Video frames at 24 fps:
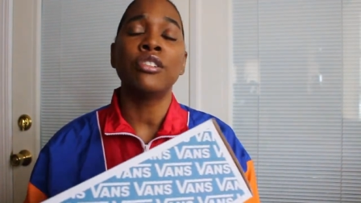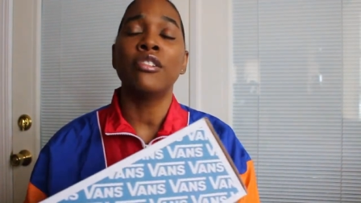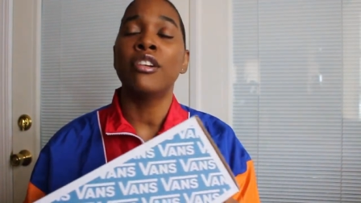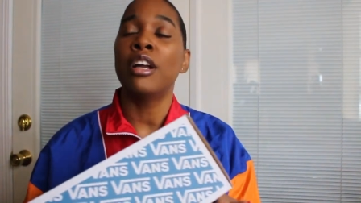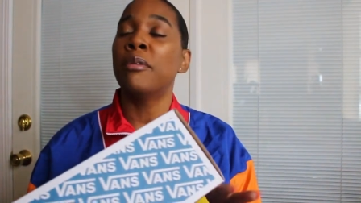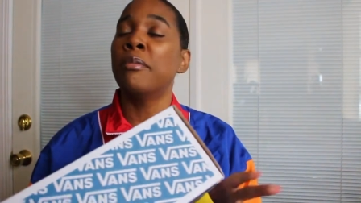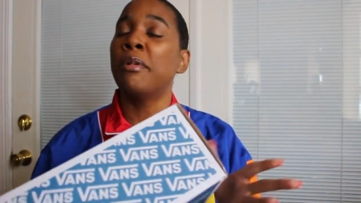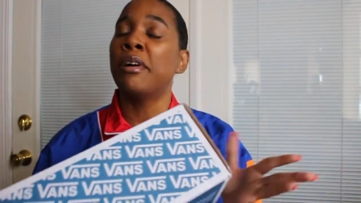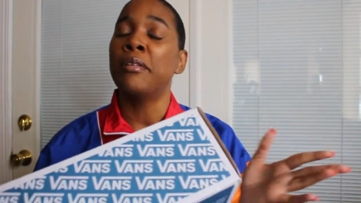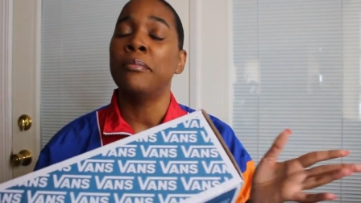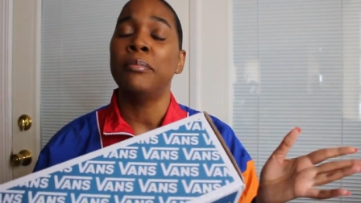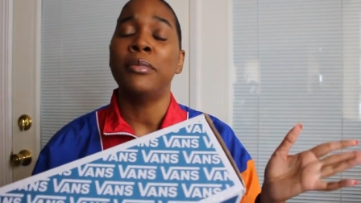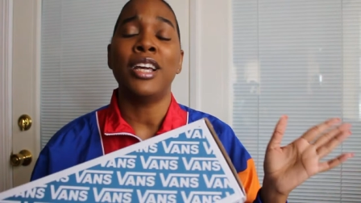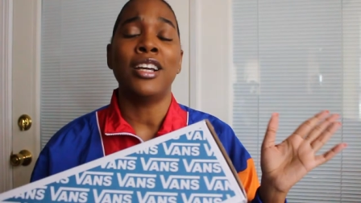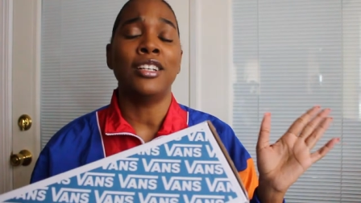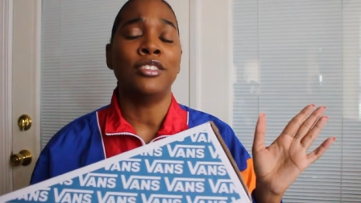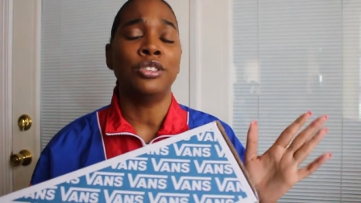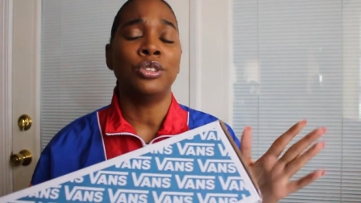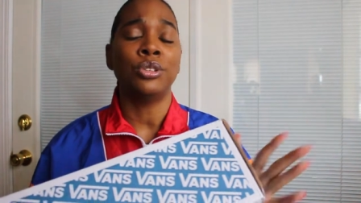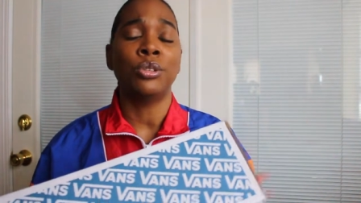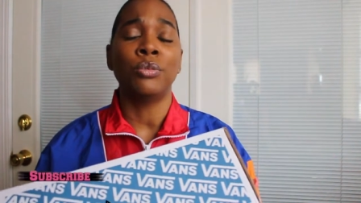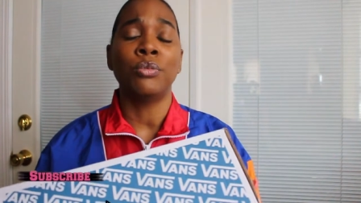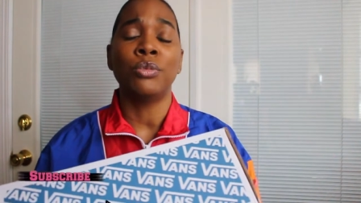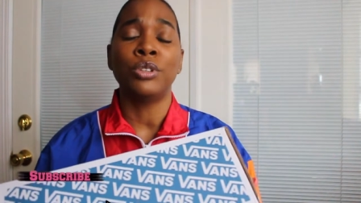I'm not
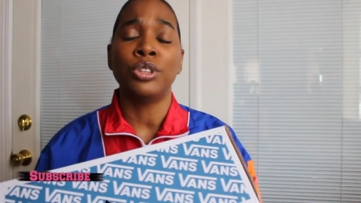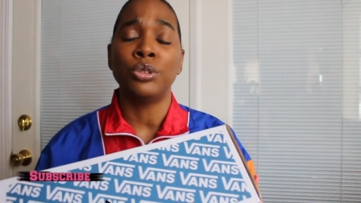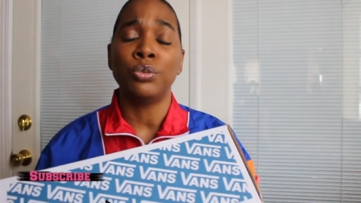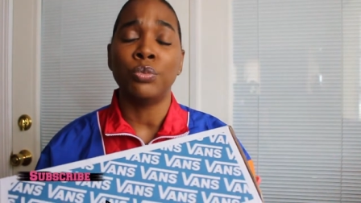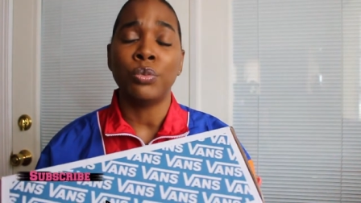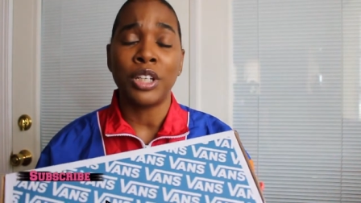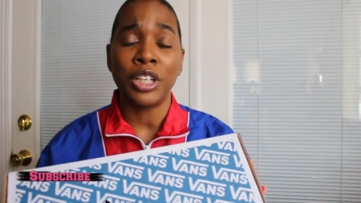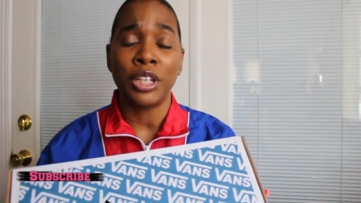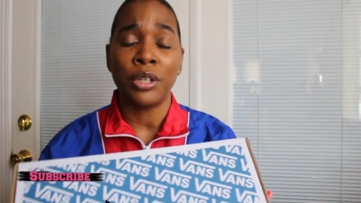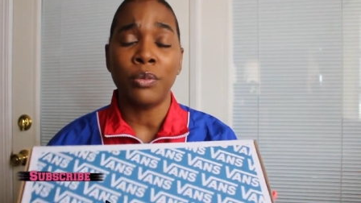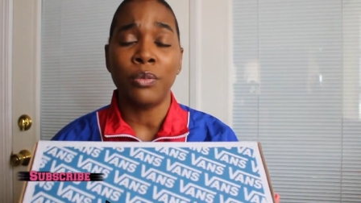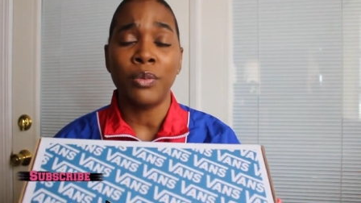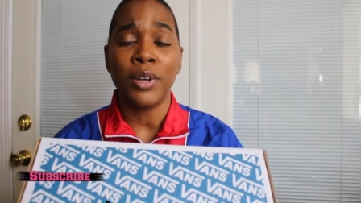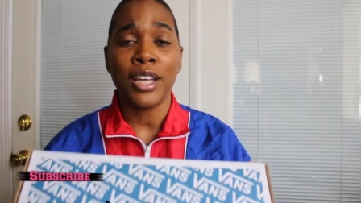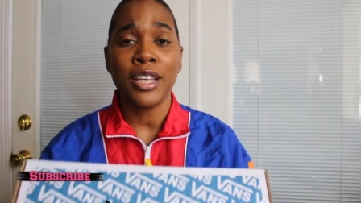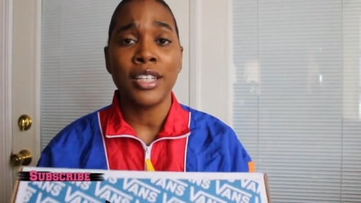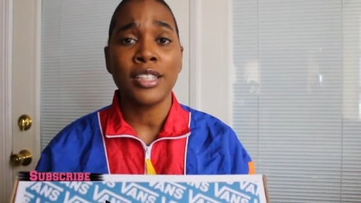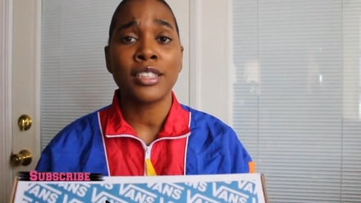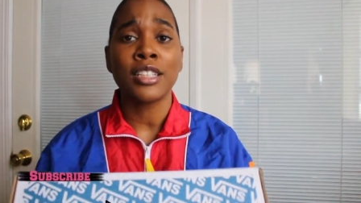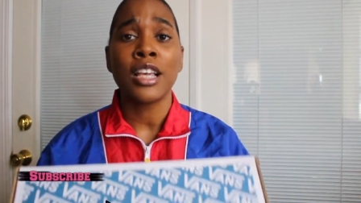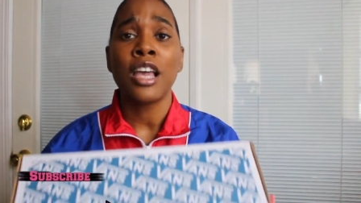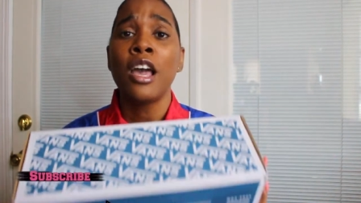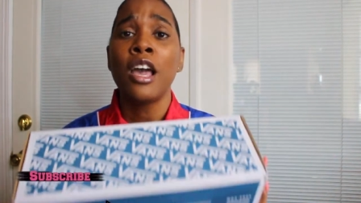sure which one it was,